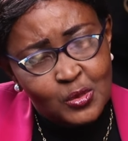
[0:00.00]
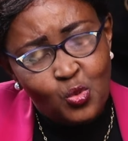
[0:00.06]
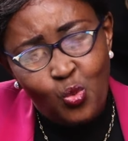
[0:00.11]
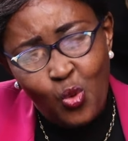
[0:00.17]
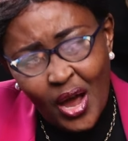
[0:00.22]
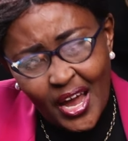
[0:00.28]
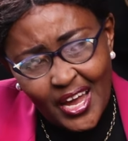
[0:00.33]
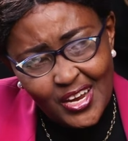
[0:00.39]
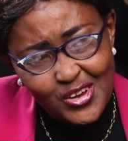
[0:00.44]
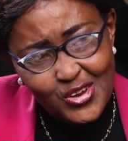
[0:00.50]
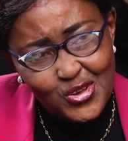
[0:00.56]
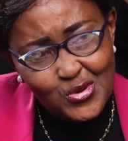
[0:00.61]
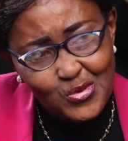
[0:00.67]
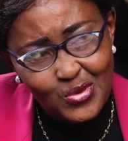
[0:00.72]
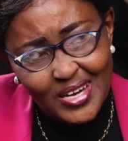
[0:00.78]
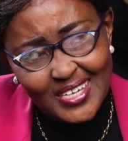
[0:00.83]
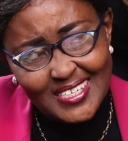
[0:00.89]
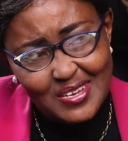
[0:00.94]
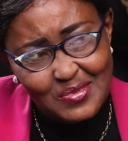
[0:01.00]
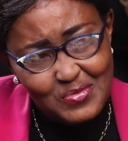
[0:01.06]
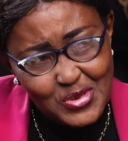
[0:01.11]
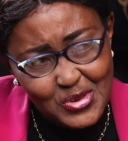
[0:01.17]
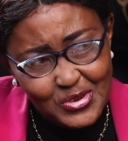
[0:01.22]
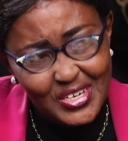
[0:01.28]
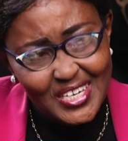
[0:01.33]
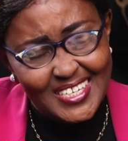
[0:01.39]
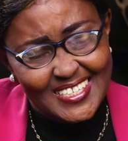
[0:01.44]
Why do you want
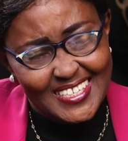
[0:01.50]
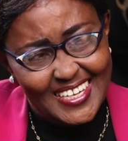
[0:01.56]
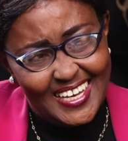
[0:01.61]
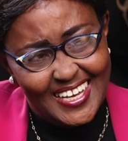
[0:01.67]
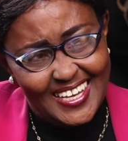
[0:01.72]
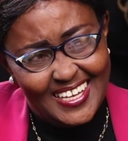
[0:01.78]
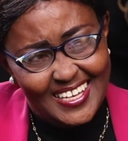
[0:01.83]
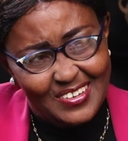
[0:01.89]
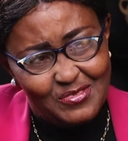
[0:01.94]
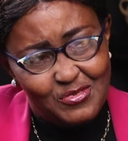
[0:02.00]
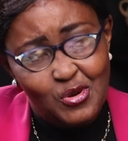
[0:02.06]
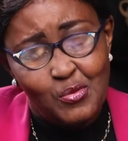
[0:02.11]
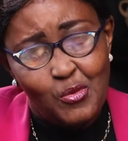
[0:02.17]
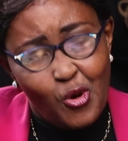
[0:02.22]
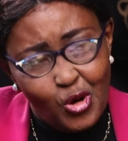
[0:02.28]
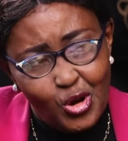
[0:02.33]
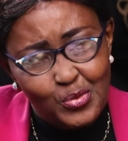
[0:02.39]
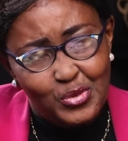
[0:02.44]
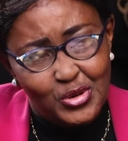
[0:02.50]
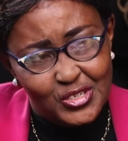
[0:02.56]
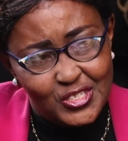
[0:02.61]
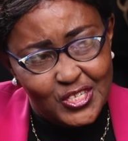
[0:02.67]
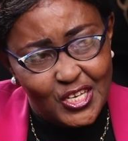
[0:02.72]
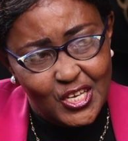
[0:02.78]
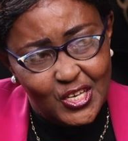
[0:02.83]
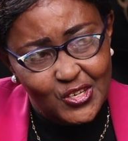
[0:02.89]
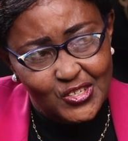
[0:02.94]
immunity from all
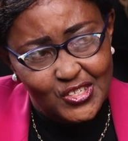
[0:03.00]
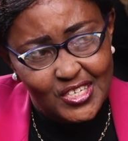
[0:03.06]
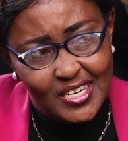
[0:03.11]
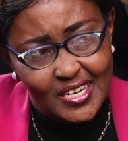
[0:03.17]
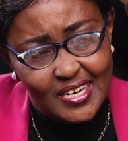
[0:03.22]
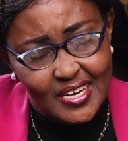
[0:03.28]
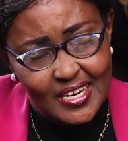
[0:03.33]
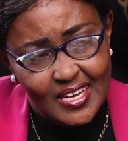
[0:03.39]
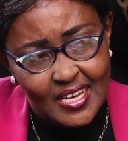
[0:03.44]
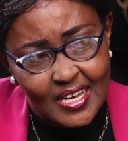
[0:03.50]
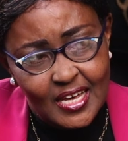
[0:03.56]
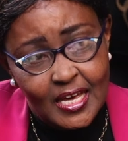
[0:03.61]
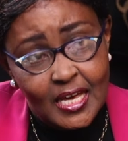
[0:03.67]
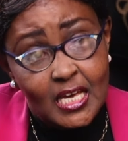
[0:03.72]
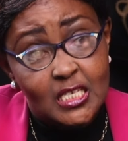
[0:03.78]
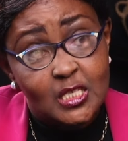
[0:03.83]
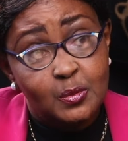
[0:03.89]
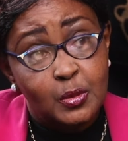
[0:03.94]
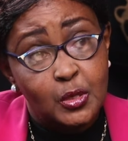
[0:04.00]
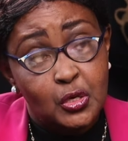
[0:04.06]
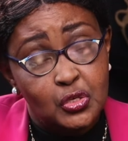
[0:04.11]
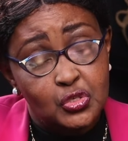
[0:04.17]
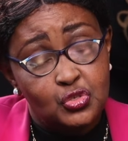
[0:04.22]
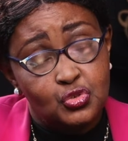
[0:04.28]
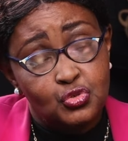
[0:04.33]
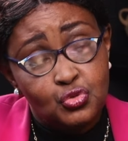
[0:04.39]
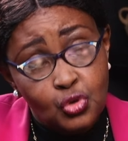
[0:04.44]
prosecution? It's
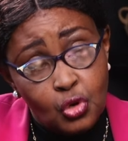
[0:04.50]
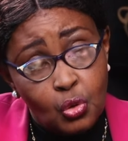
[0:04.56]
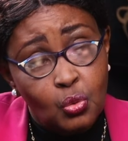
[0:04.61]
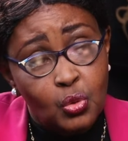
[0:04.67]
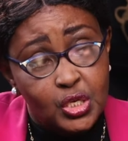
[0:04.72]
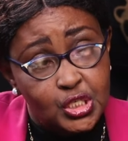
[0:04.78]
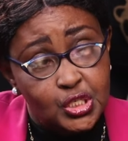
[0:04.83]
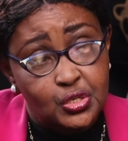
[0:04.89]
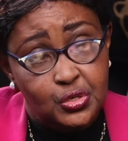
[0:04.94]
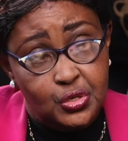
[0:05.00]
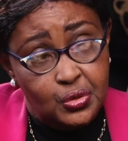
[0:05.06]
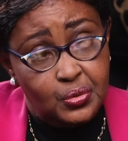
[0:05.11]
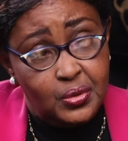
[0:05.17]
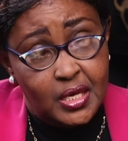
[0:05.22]
because you know what you're doing.